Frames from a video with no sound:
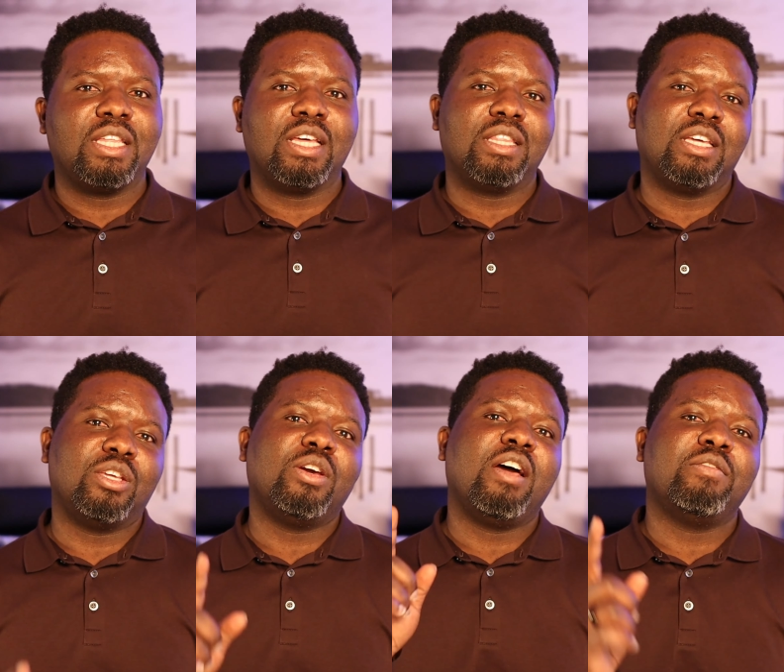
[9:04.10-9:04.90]
like that that
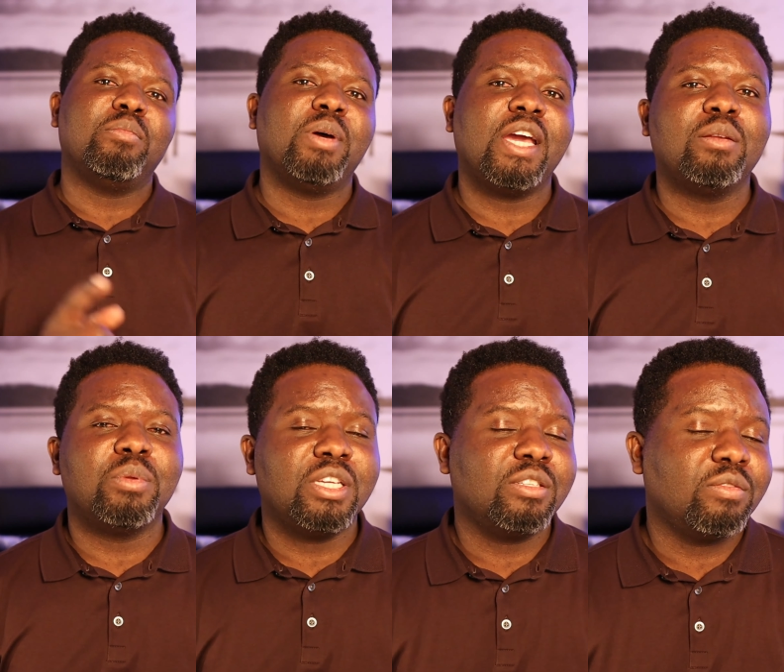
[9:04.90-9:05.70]
you have in mind,
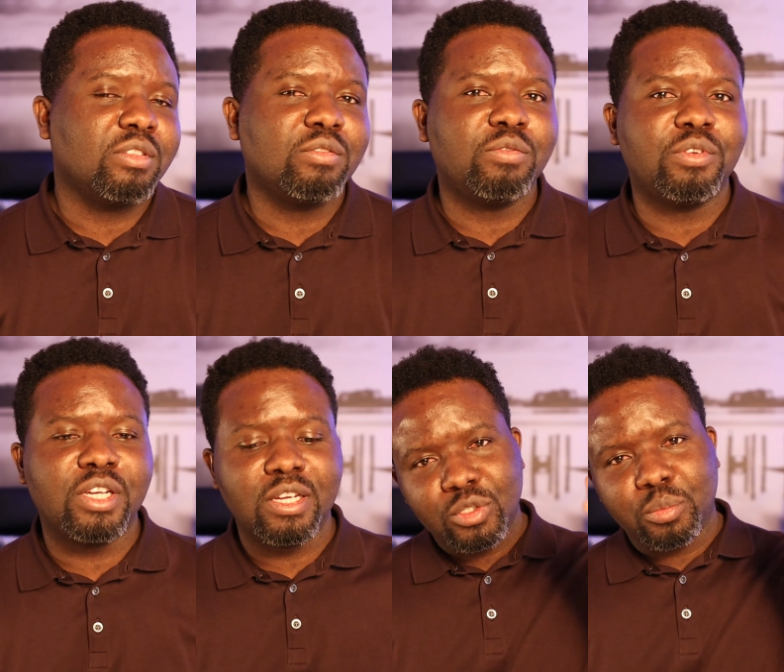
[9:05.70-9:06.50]
please feel
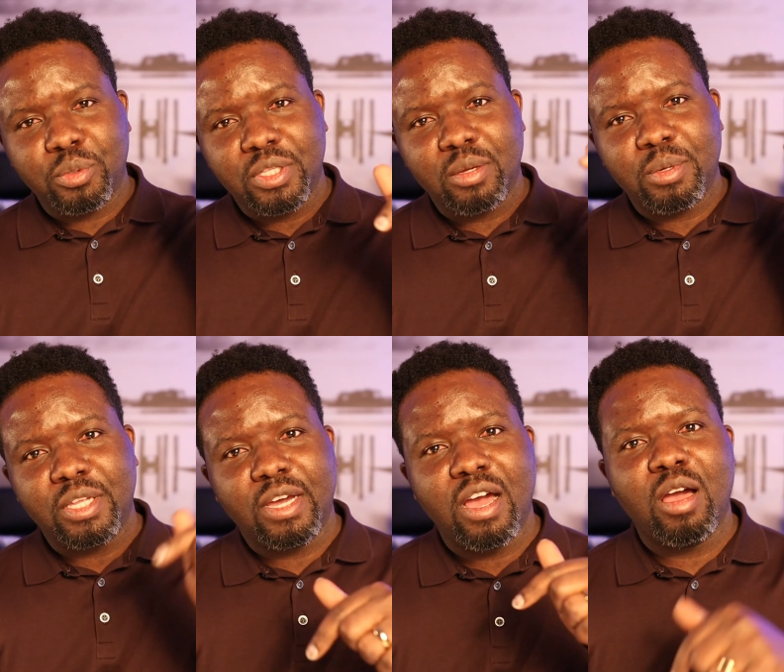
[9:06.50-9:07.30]
free to put them in
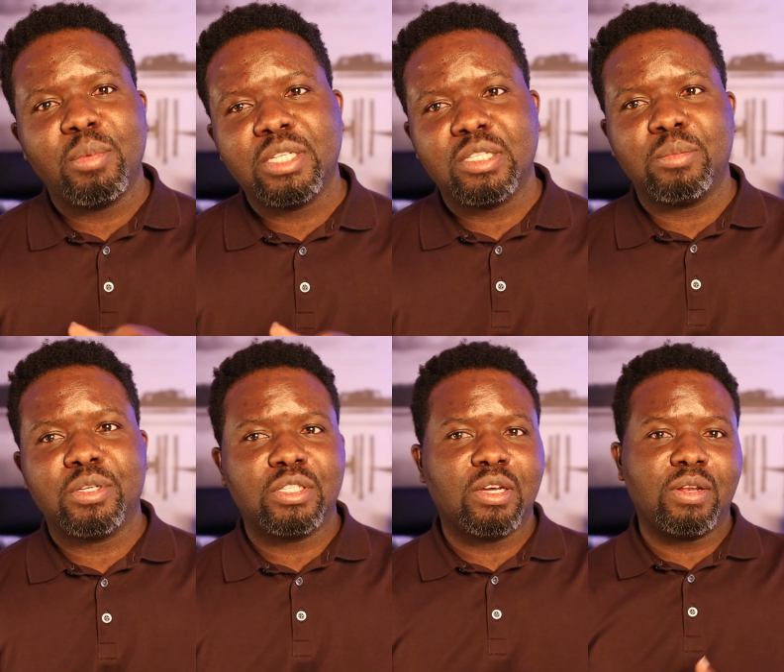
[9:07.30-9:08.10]
the comments,
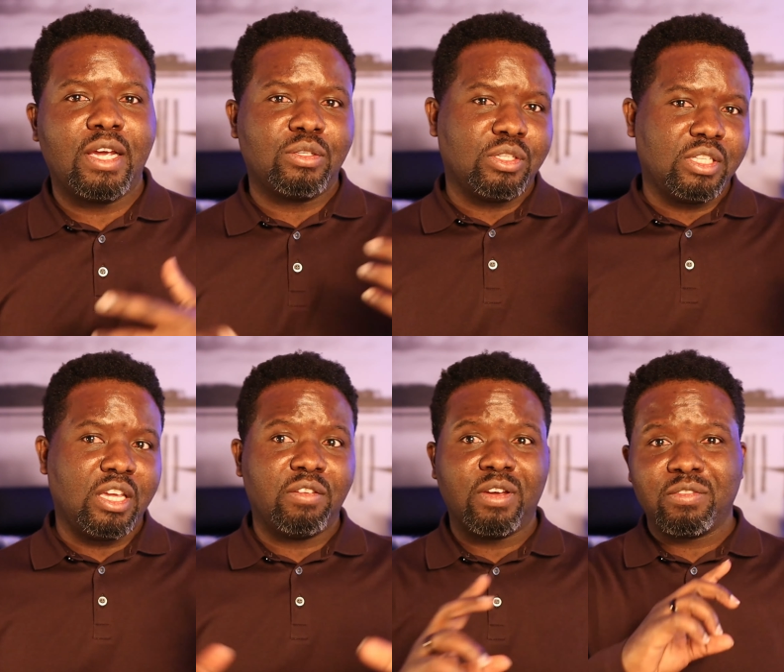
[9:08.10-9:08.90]
because I'd like to
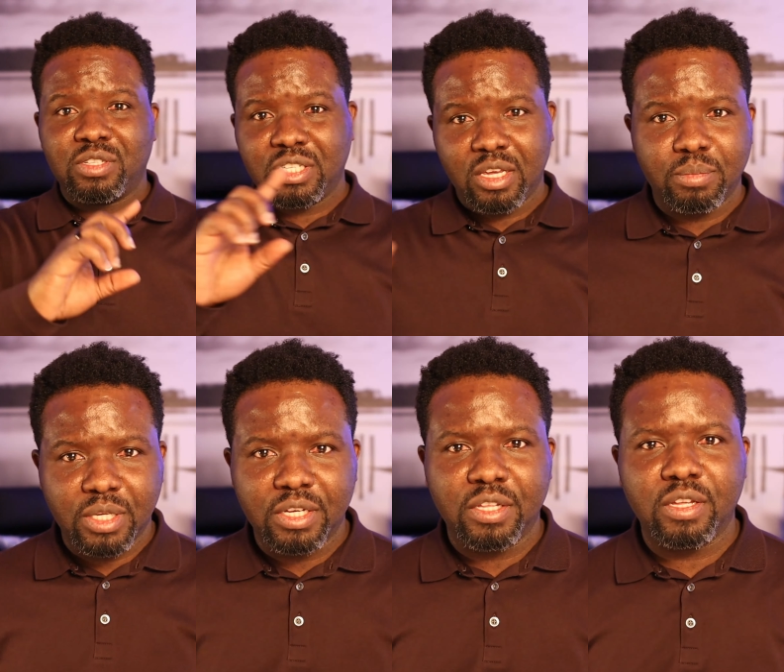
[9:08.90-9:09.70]
see if I've
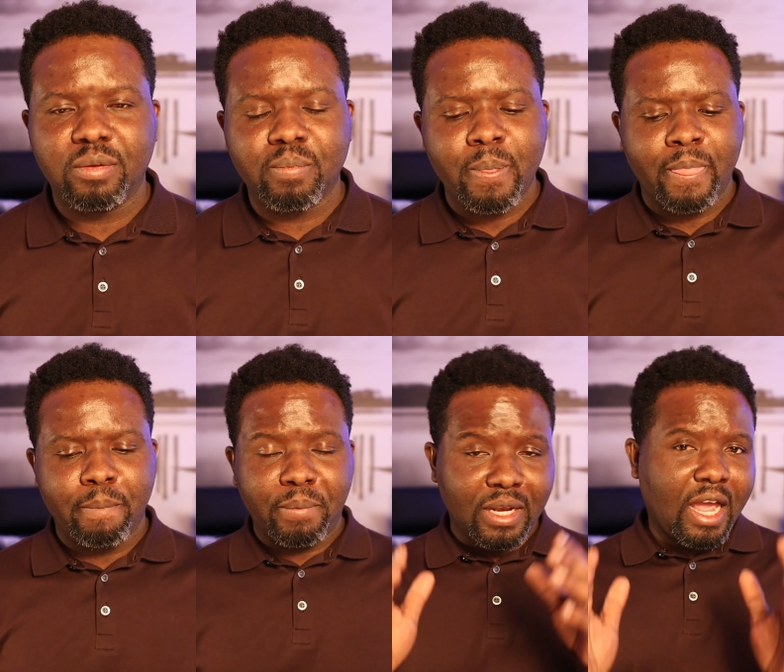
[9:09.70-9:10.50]
skipped anything.
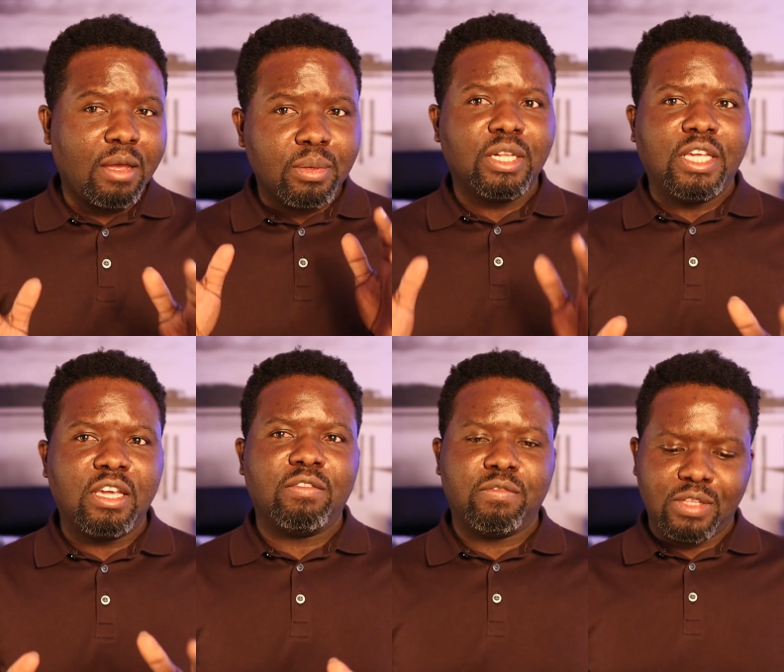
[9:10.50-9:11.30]
But I
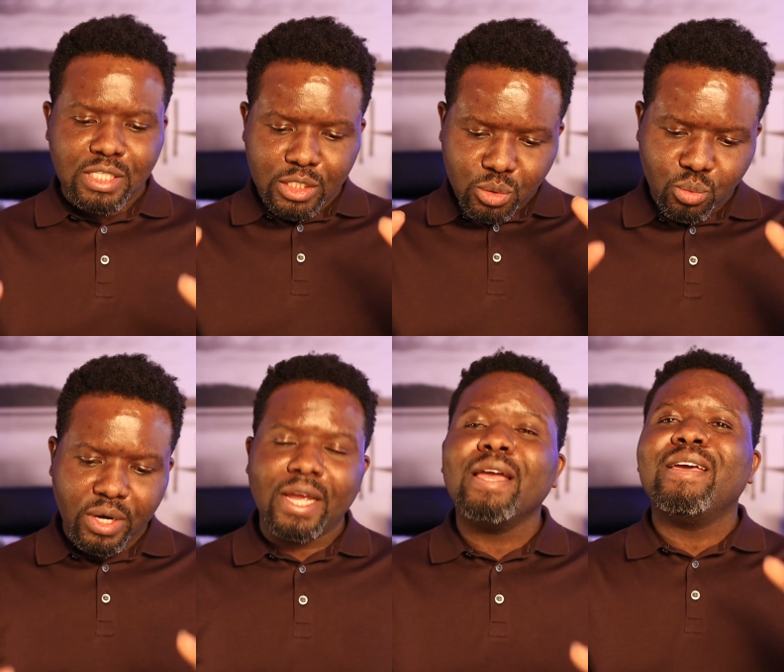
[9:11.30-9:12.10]
believe this is
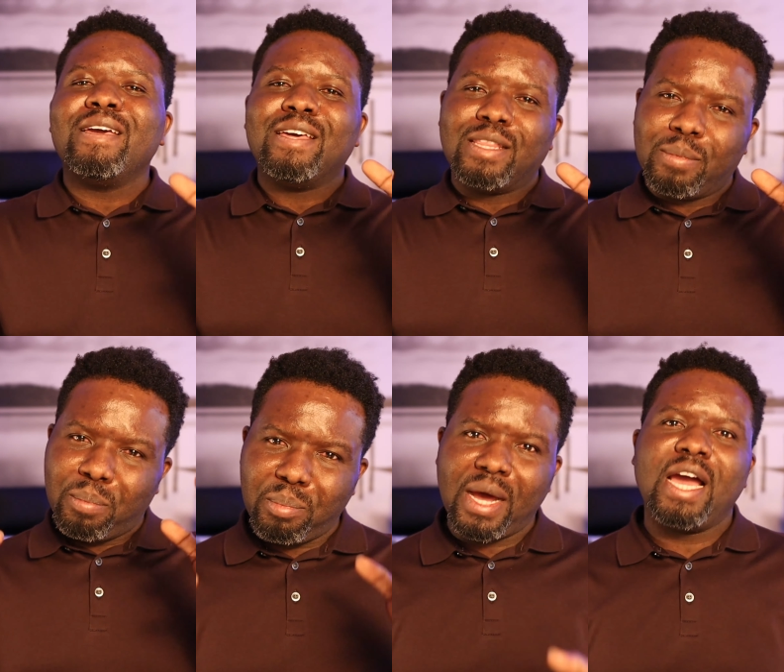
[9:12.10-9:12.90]
where the
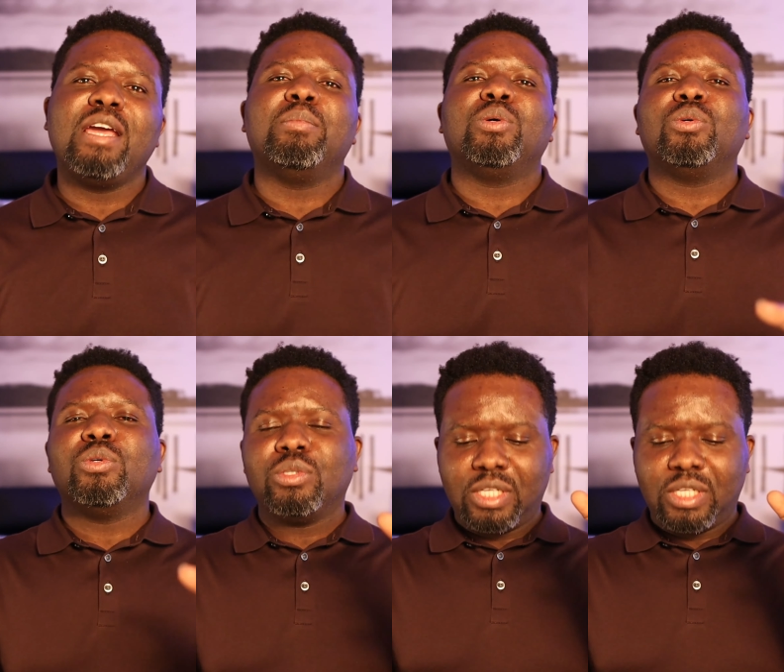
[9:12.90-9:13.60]
Bible